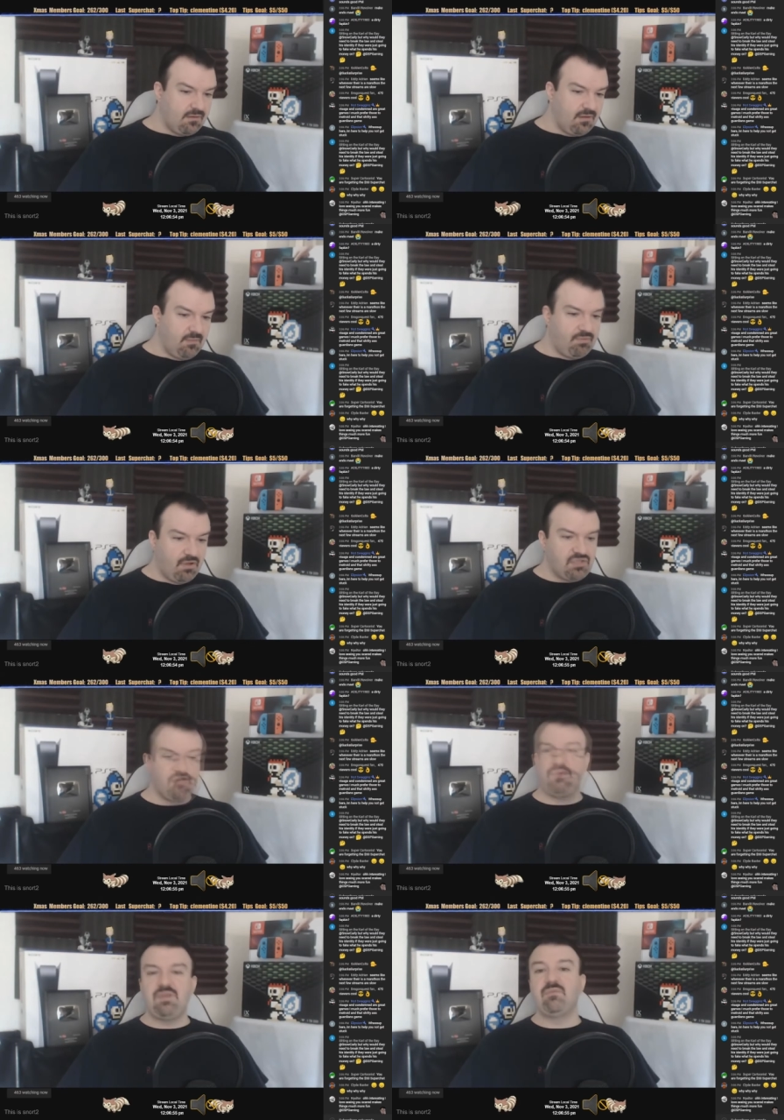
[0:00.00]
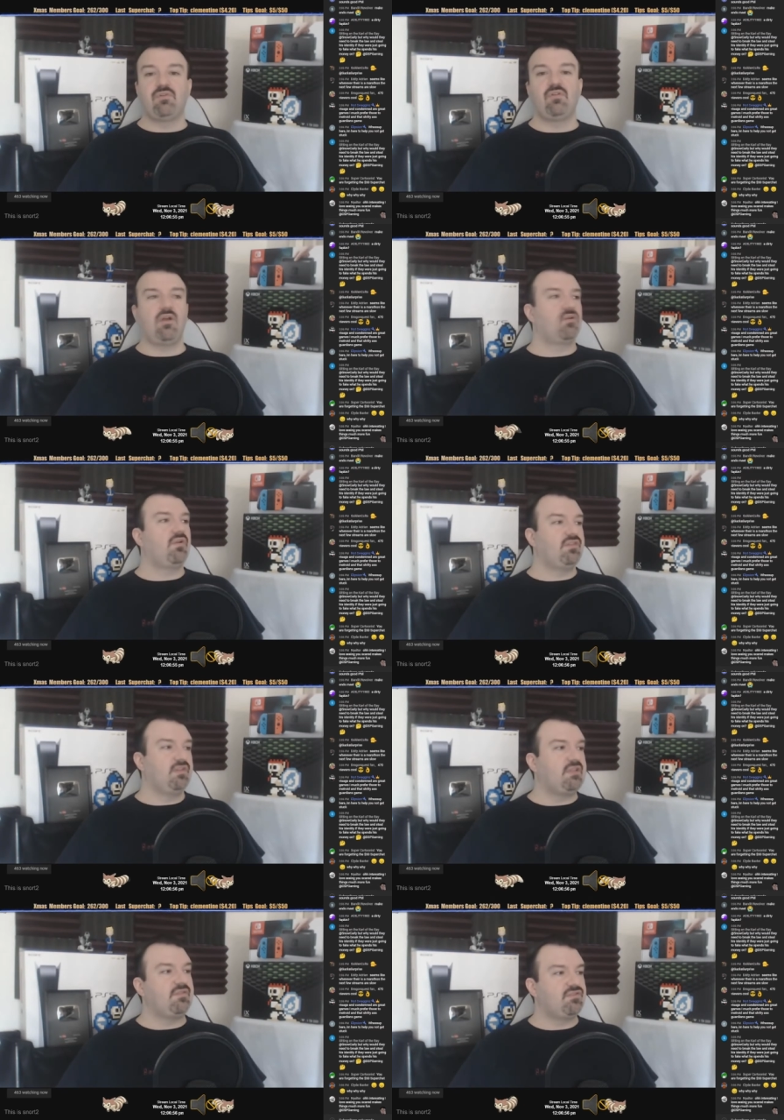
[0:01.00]
a bunch of people are going
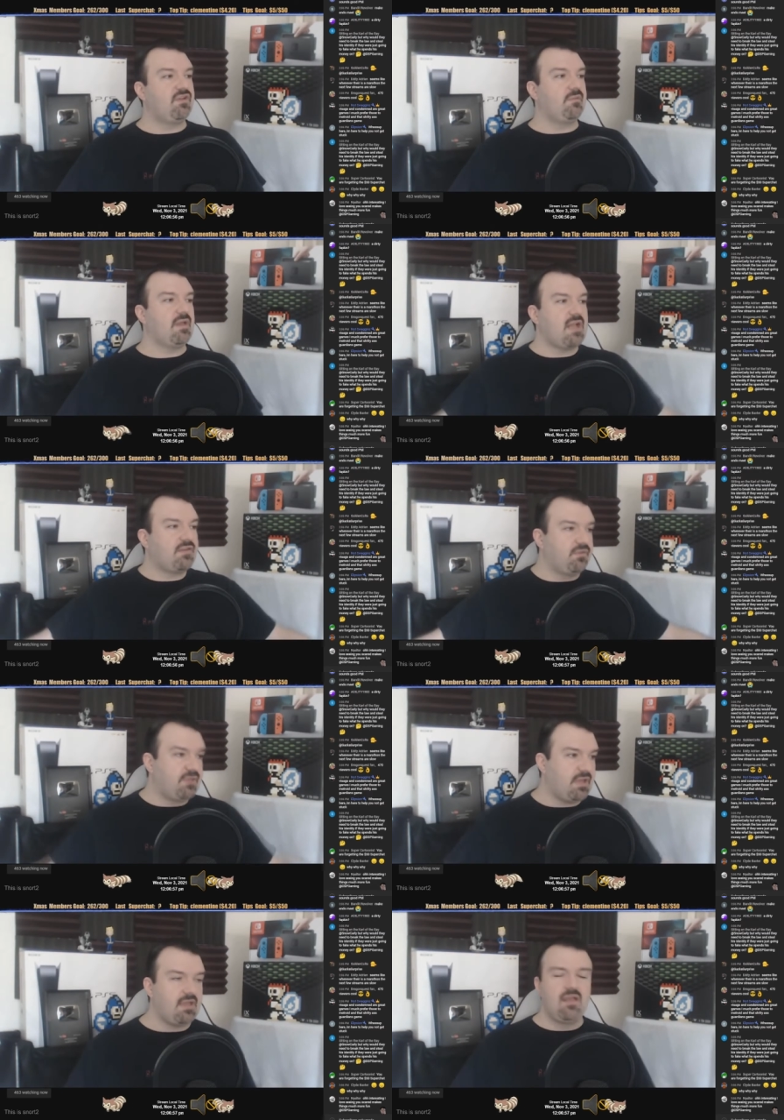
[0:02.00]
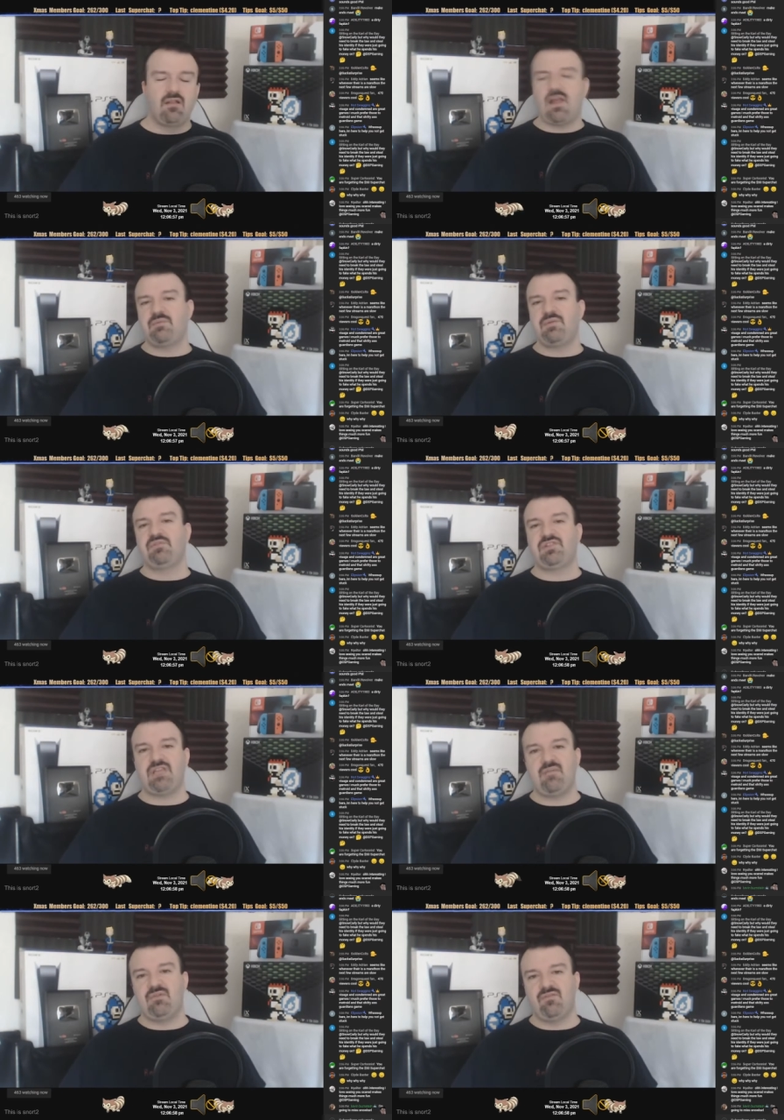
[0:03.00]
to leave the stream, and that's okay. A lot of people
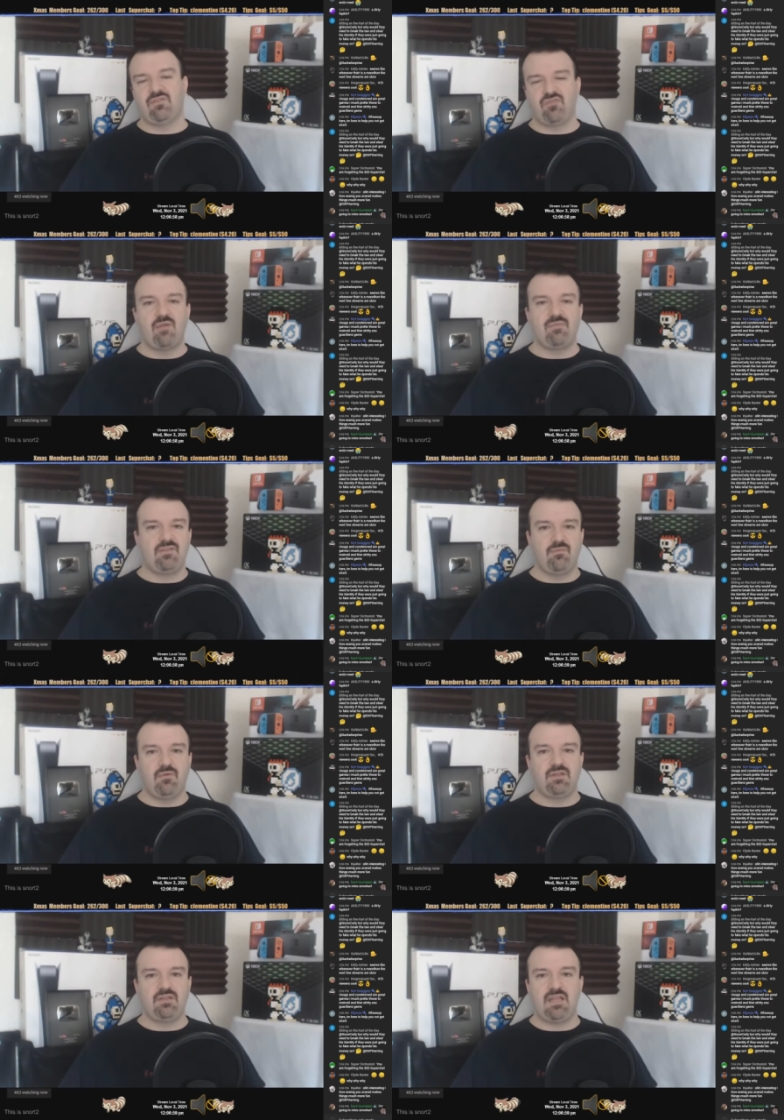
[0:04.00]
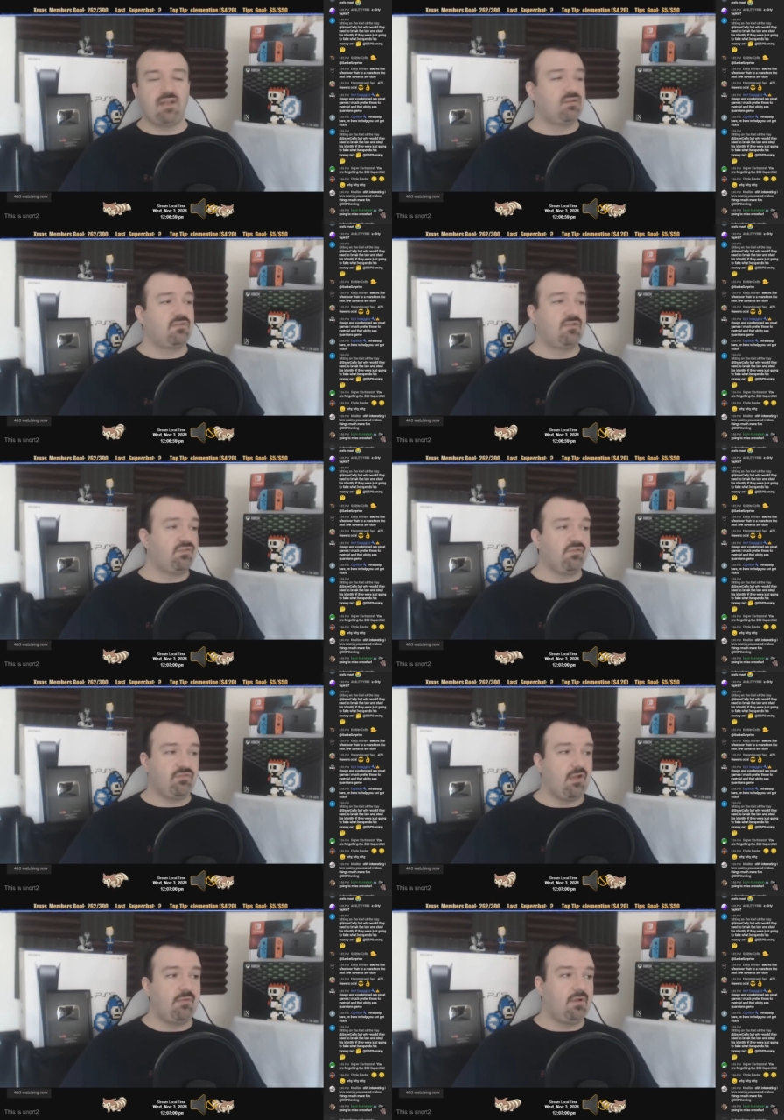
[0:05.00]
just came here for drama this morning. They got their dose
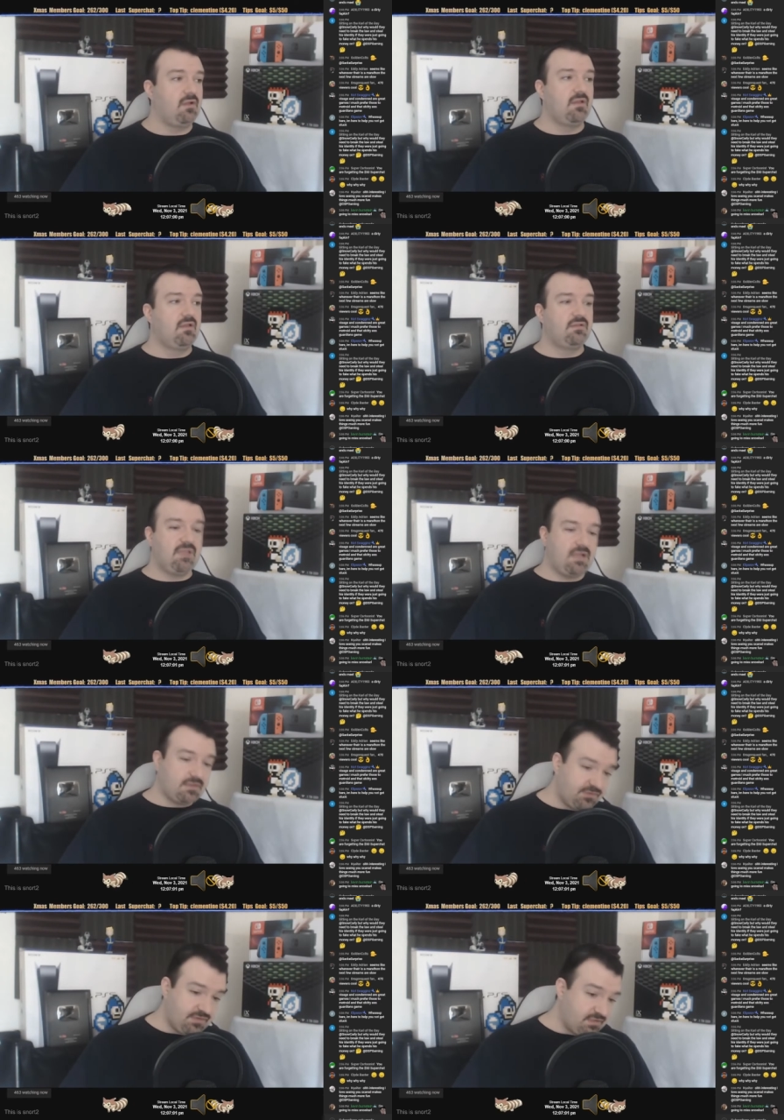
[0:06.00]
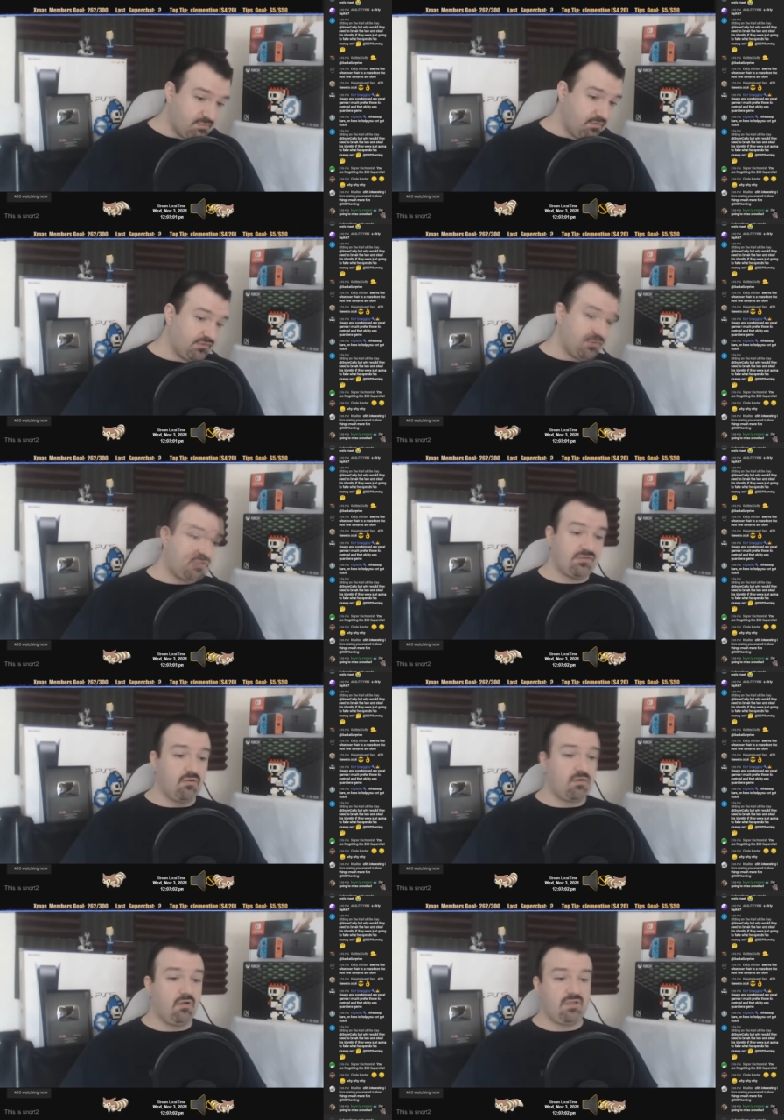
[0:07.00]
of drama. They got to see supposedly
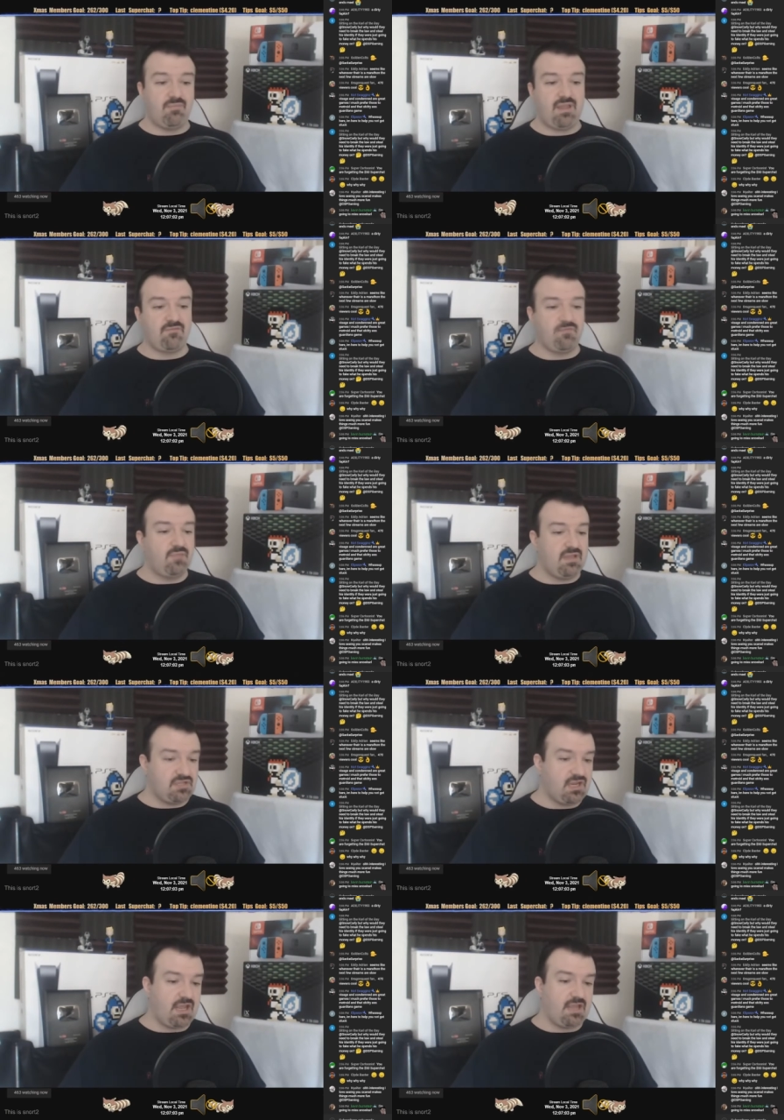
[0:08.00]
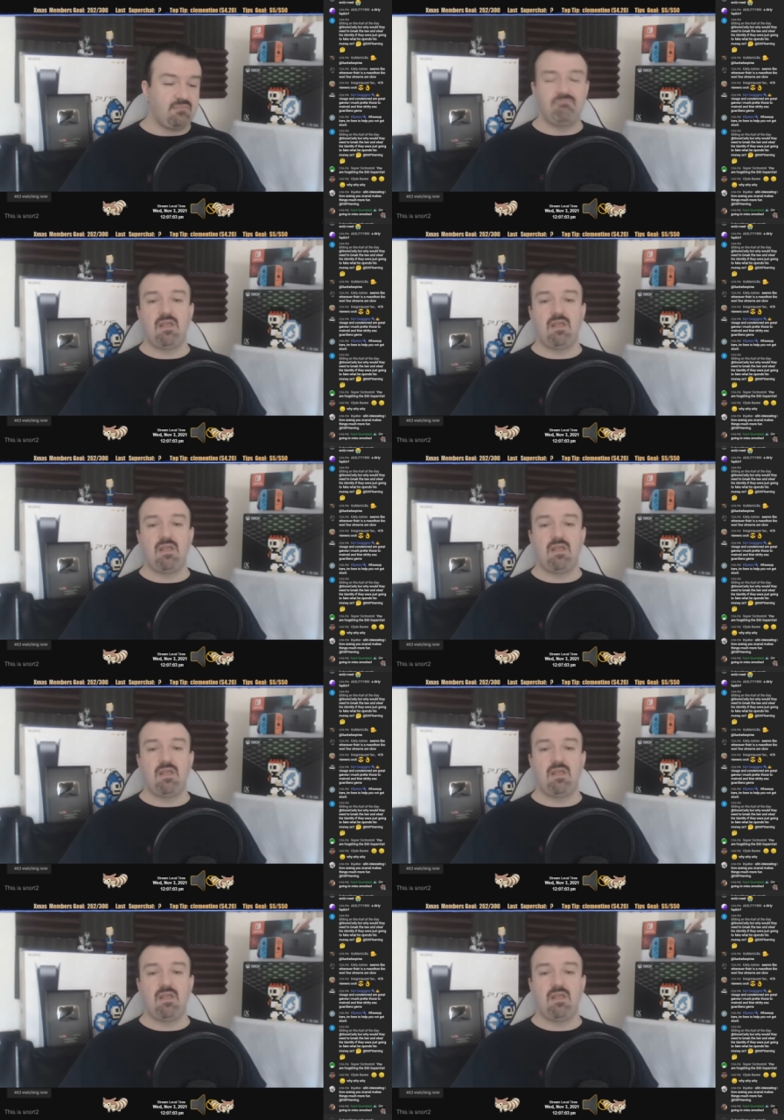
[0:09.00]
snowkarl get banned for being a shithead,